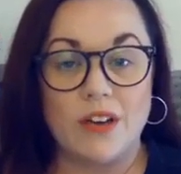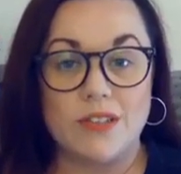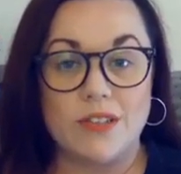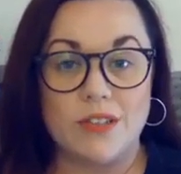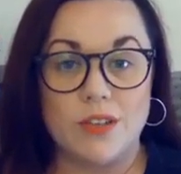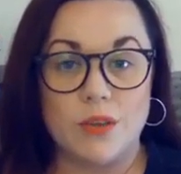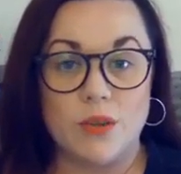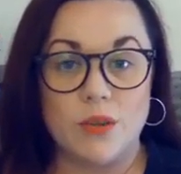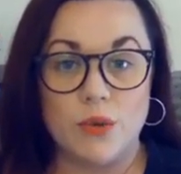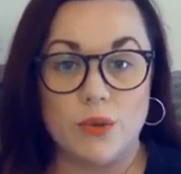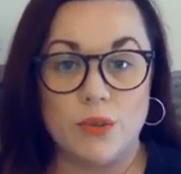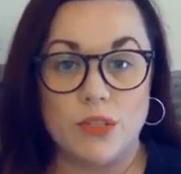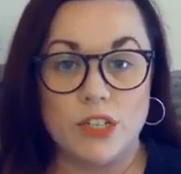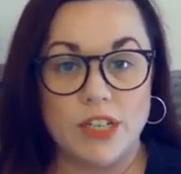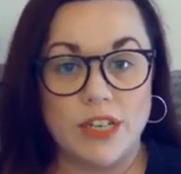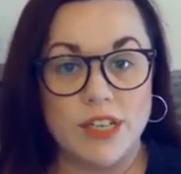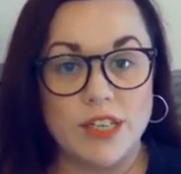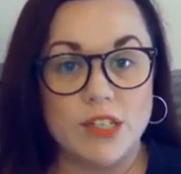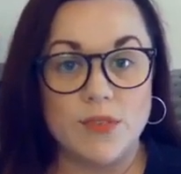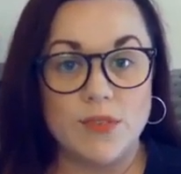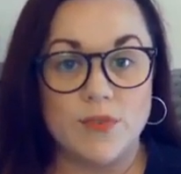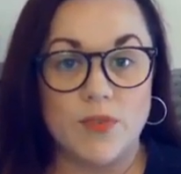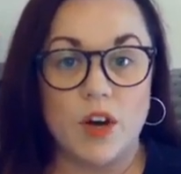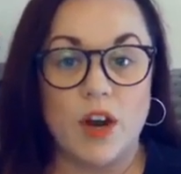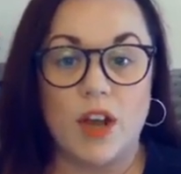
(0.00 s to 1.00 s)

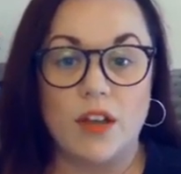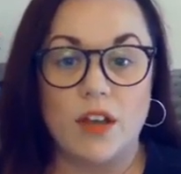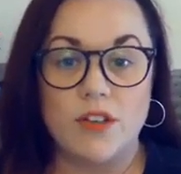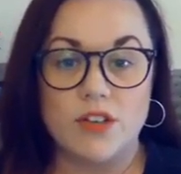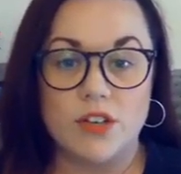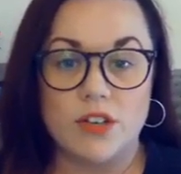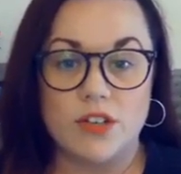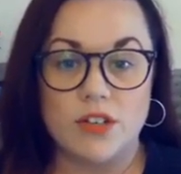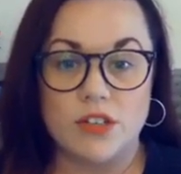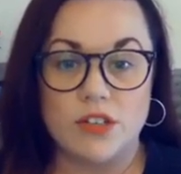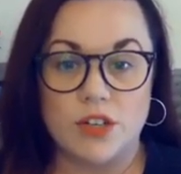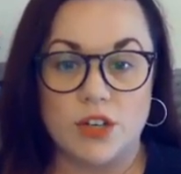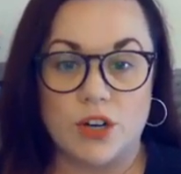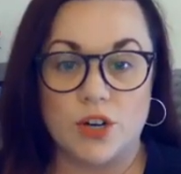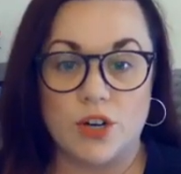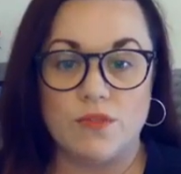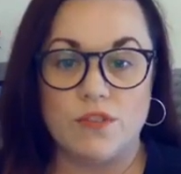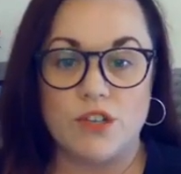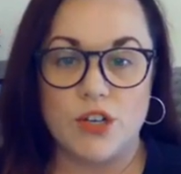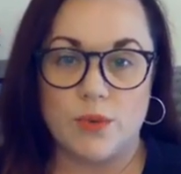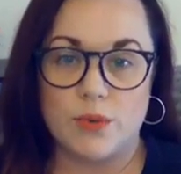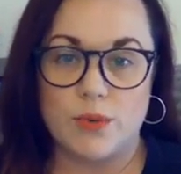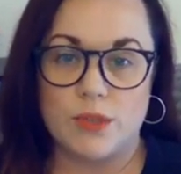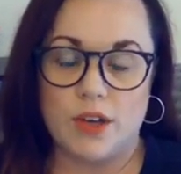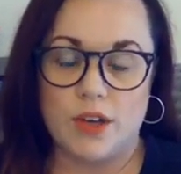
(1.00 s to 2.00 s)
solutions for underserved
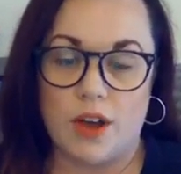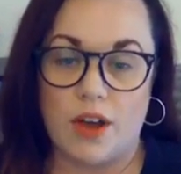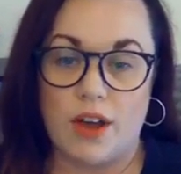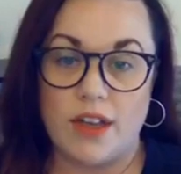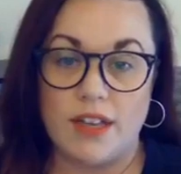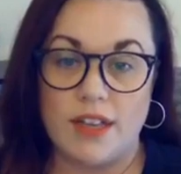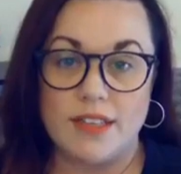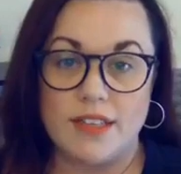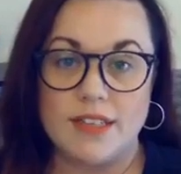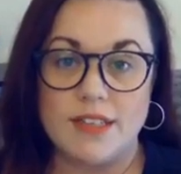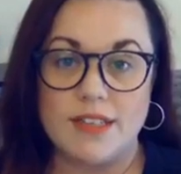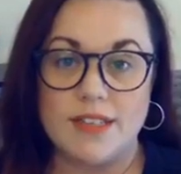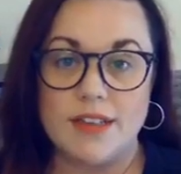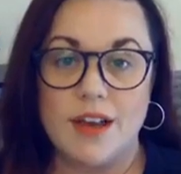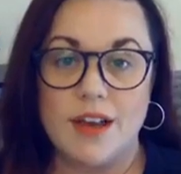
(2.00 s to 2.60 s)
Utahns.